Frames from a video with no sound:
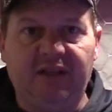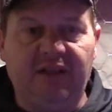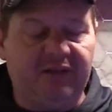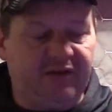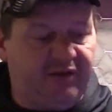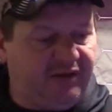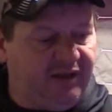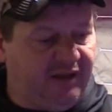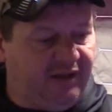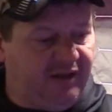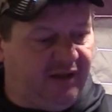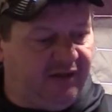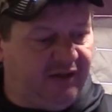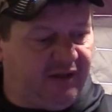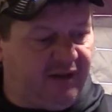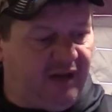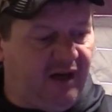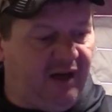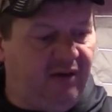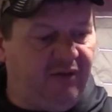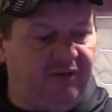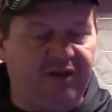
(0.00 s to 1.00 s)
then sitting on the
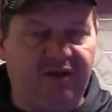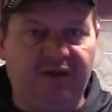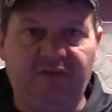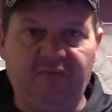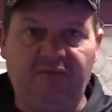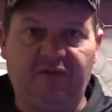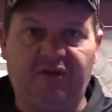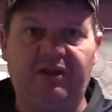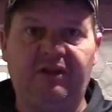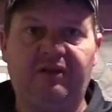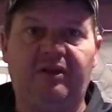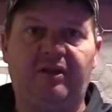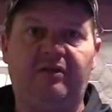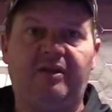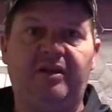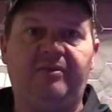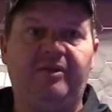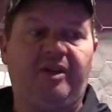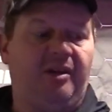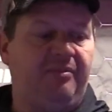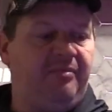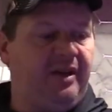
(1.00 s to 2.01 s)
couch and sitting there
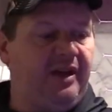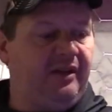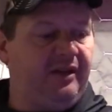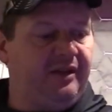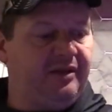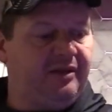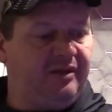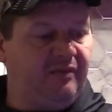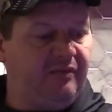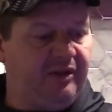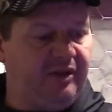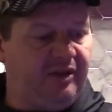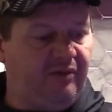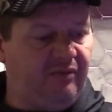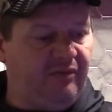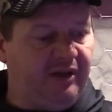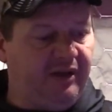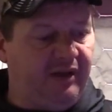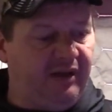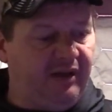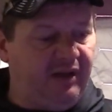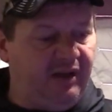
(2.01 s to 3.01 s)
rubbing our bellies that we don't
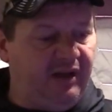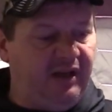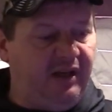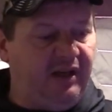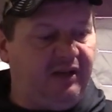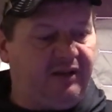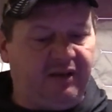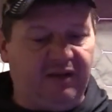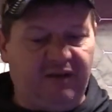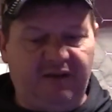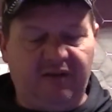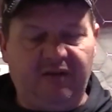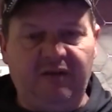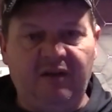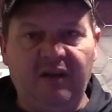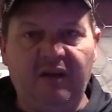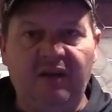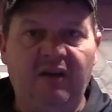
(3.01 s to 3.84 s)
want to eat, and